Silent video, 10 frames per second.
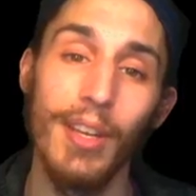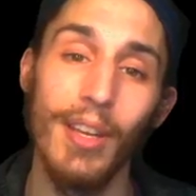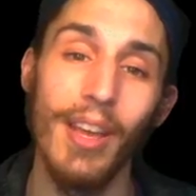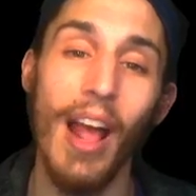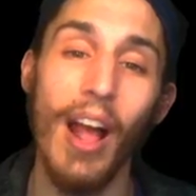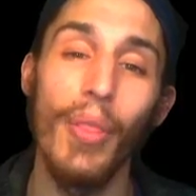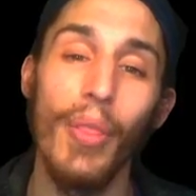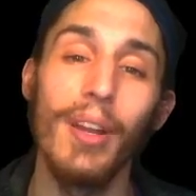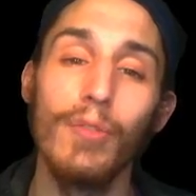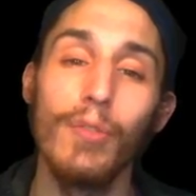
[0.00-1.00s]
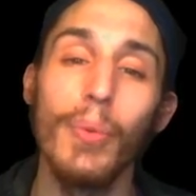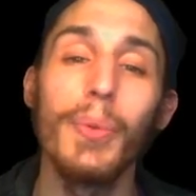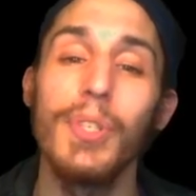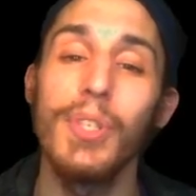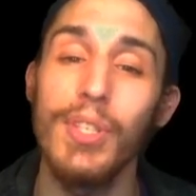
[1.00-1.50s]
and how that
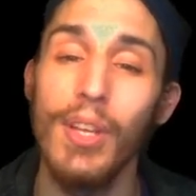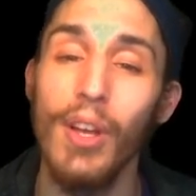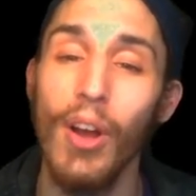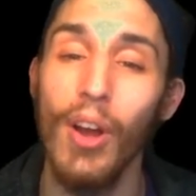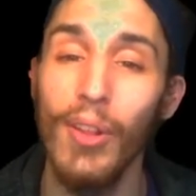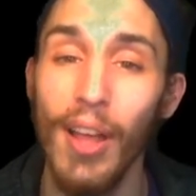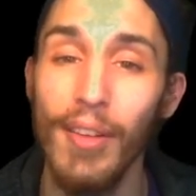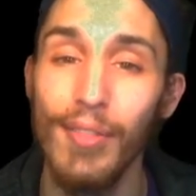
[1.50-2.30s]
influences our life.